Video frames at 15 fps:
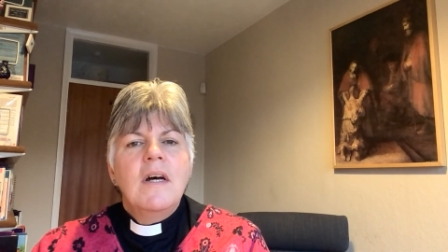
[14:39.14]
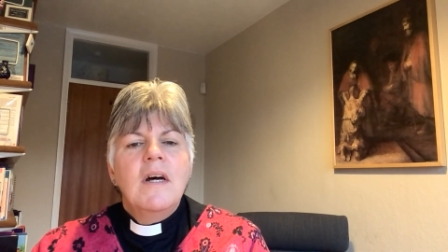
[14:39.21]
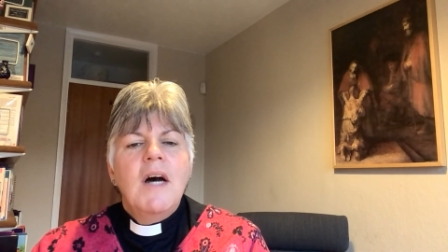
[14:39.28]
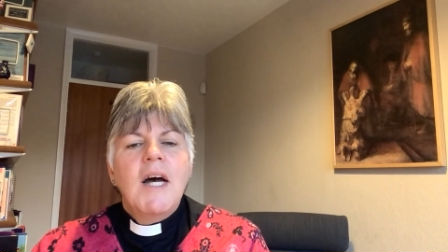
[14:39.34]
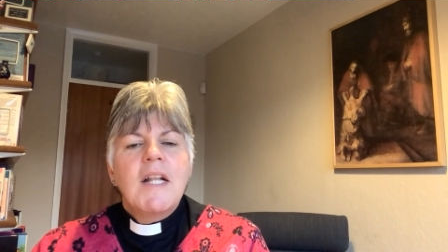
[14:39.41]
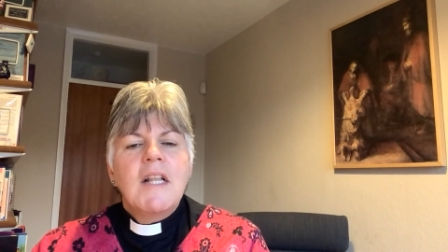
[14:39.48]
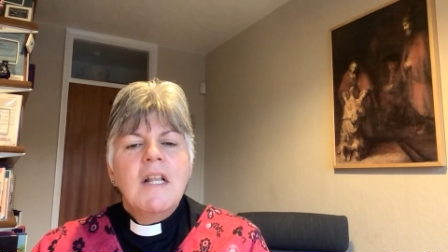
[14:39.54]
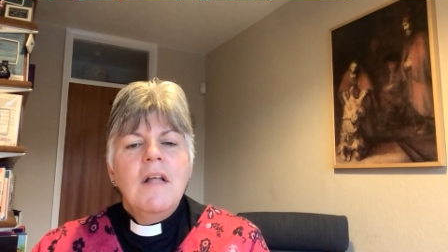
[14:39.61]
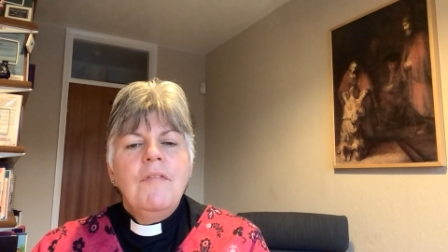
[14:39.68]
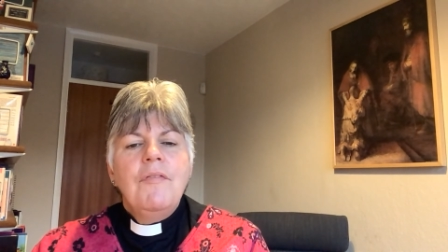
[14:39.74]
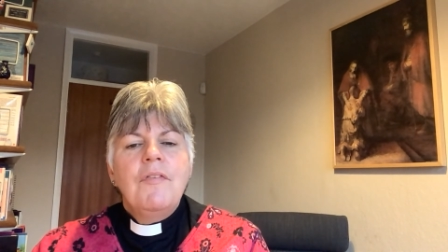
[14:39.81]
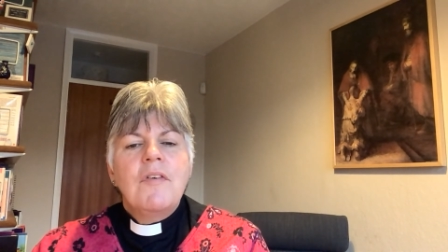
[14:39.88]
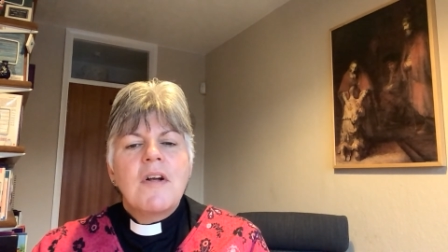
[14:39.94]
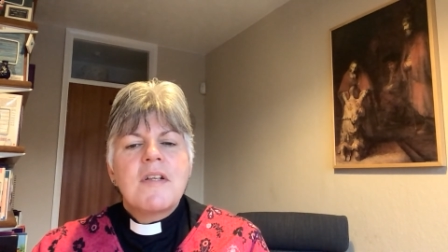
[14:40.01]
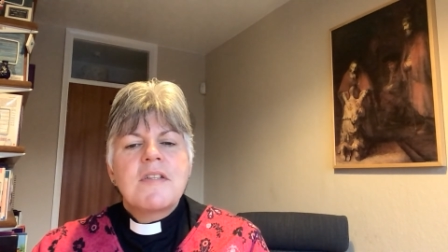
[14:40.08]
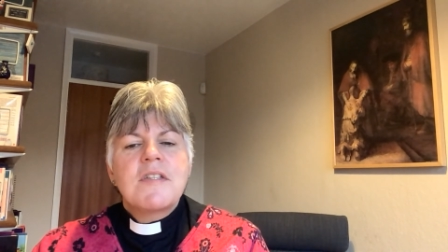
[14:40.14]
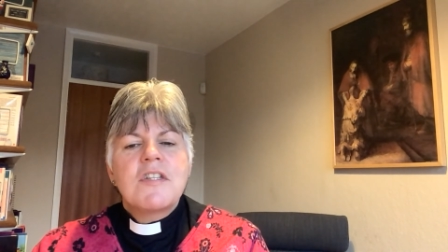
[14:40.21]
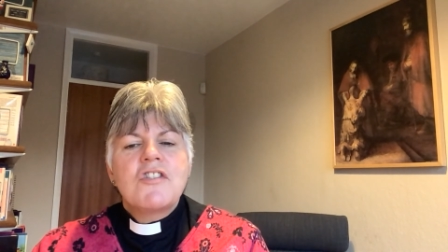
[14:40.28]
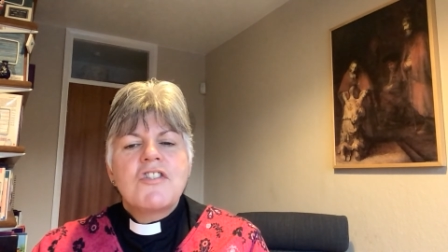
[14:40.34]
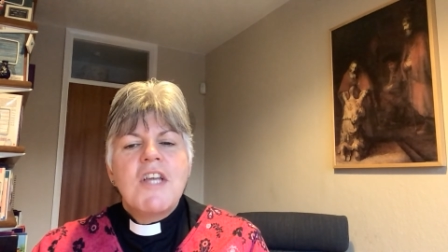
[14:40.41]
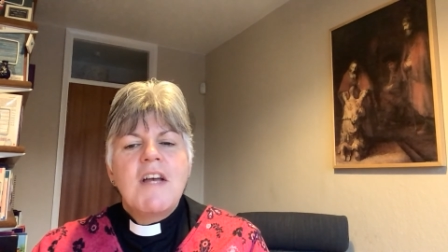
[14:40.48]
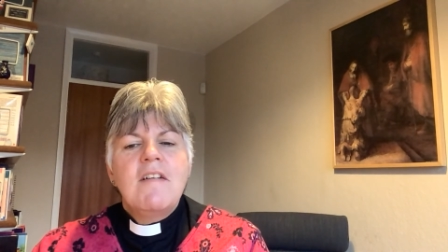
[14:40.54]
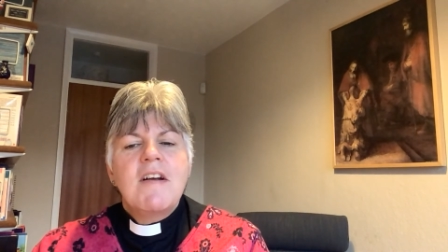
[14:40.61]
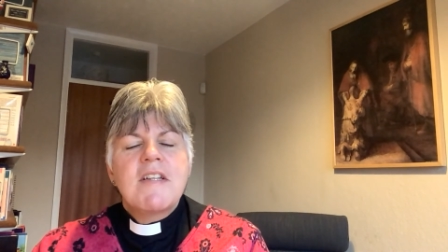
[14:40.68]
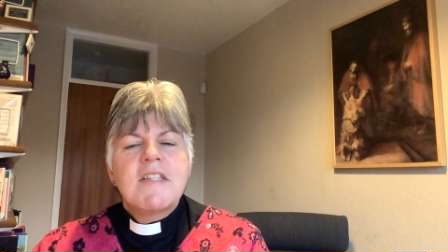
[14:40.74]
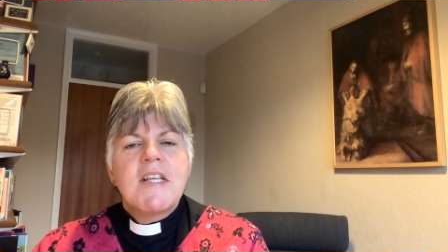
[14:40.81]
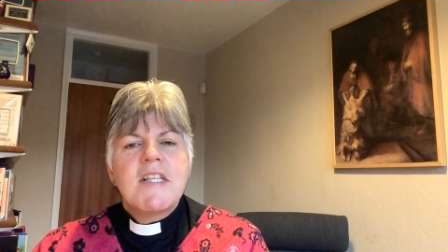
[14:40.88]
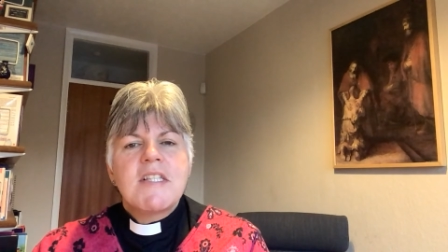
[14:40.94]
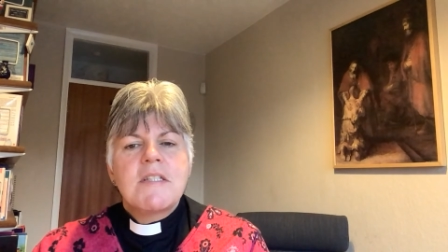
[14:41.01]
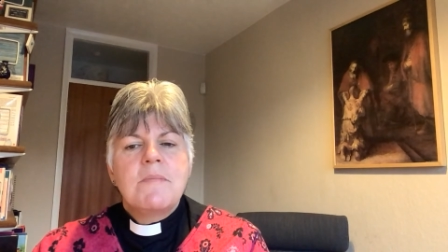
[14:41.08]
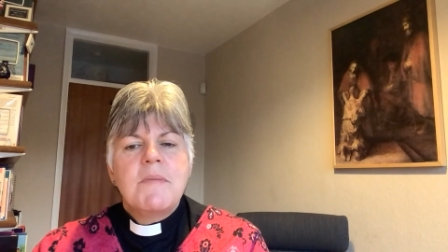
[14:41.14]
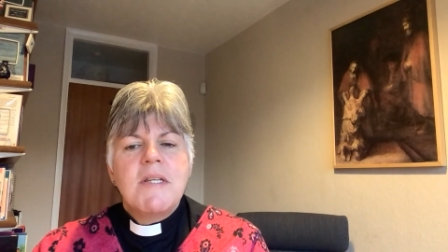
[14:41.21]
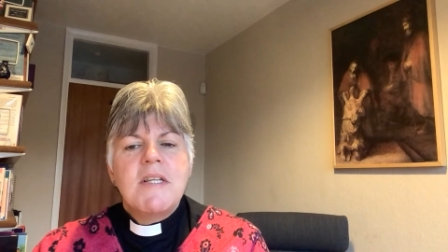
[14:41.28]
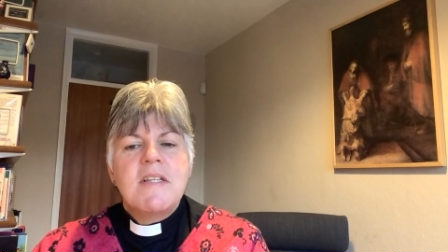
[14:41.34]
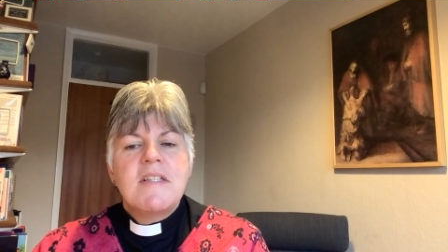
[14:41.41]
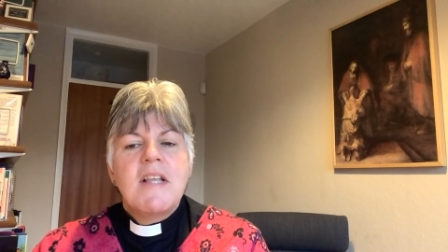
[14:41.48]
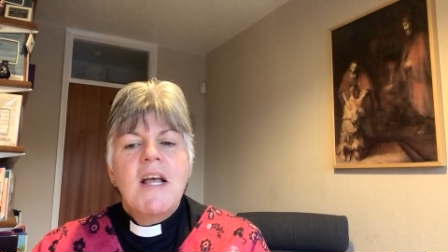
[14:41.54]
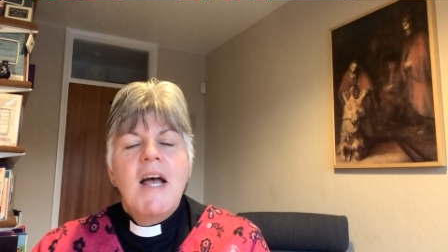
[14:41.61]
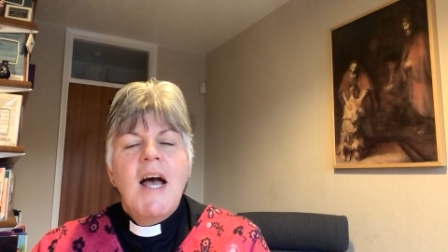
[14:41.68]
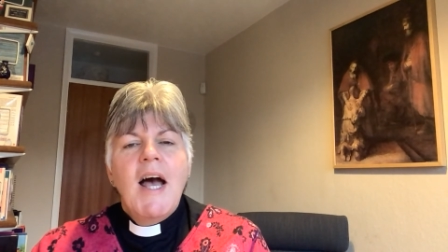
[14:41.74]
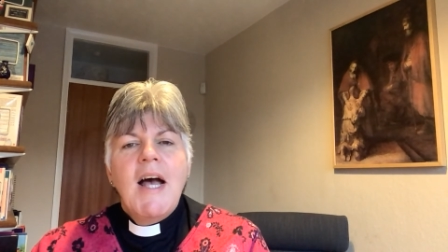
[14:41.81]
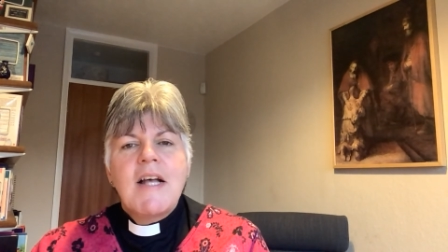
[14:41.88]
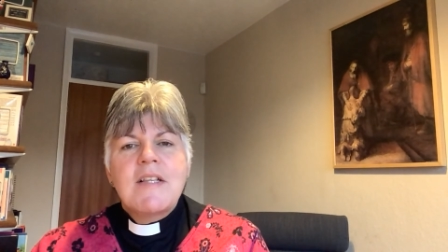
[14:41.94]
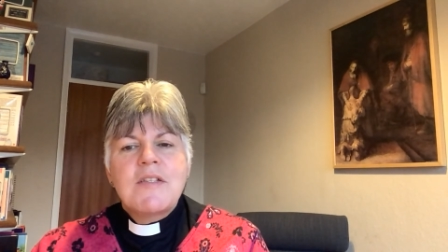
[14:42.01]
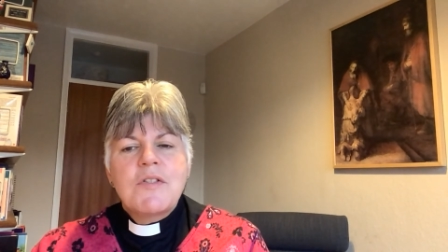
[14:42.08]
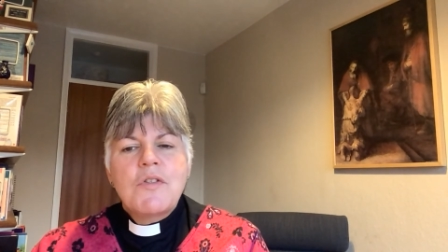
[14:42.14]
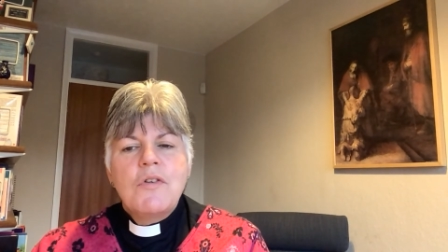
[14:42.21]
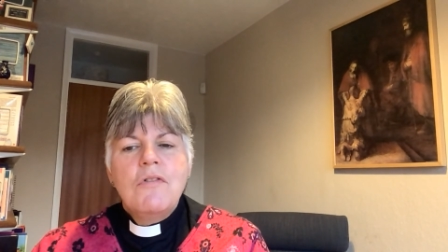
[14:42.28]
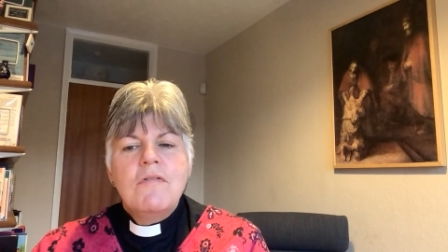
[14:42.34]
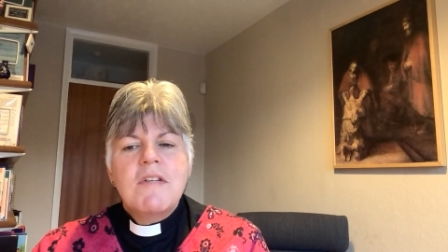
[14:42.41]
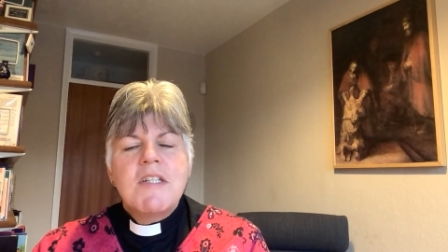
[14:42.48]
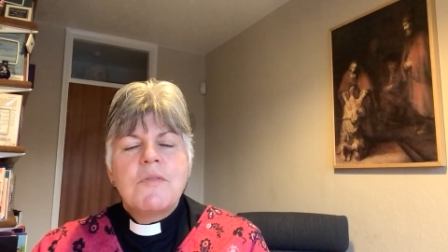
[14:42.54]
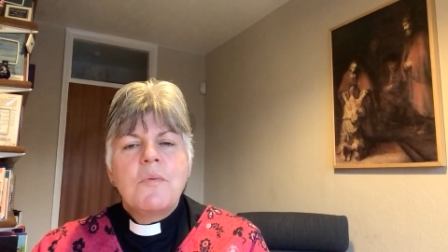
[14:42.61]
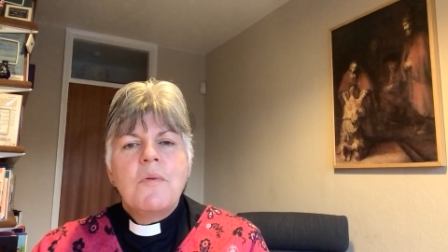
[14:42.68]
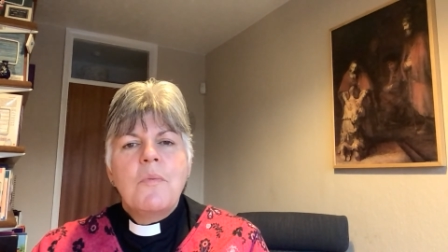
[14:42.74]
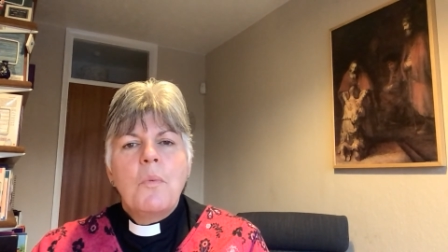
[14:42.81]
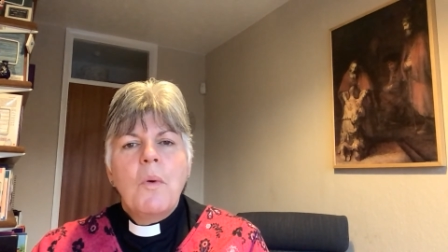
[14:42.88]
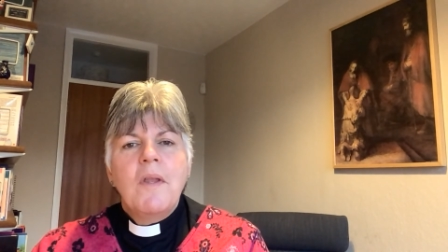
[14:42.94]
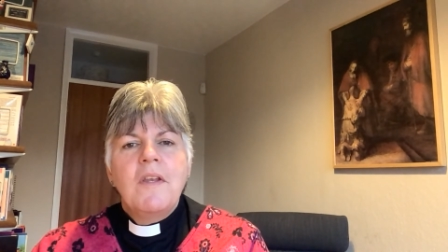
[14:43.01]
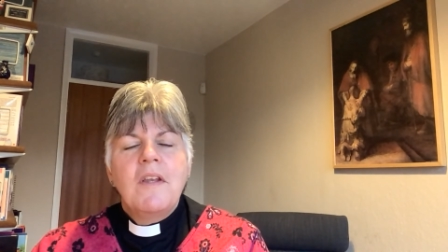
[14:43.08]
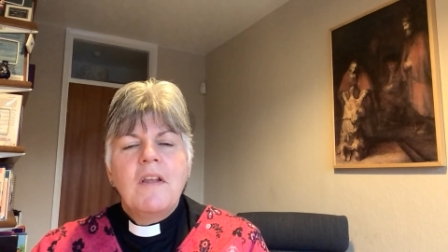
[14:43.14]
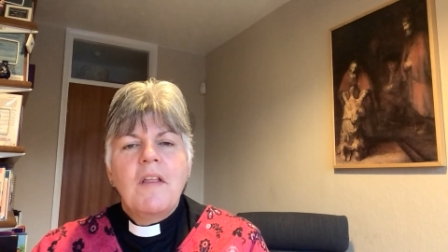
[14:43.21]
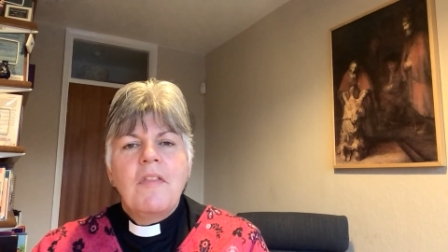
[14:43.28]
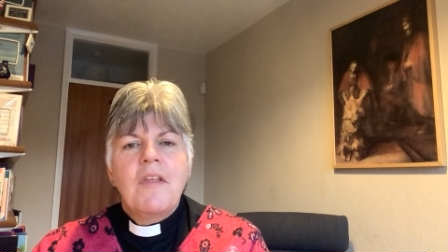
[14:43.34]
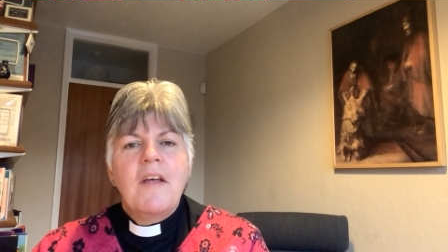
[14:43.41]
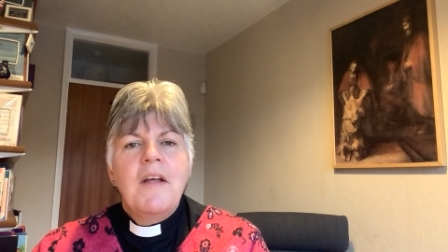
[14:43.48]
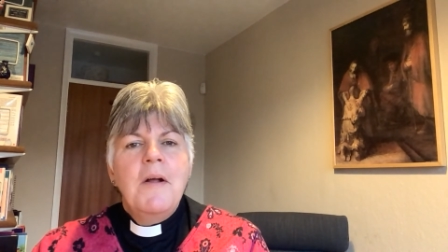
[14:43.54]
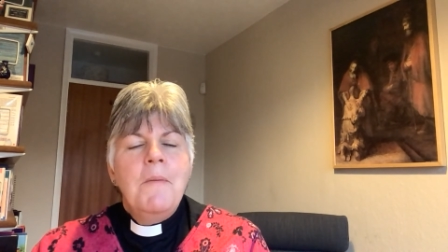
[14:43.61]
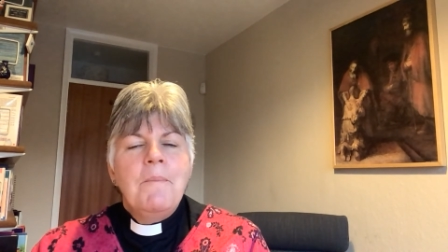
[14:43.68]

I'd love for us to share our testimonies, our stories with one another.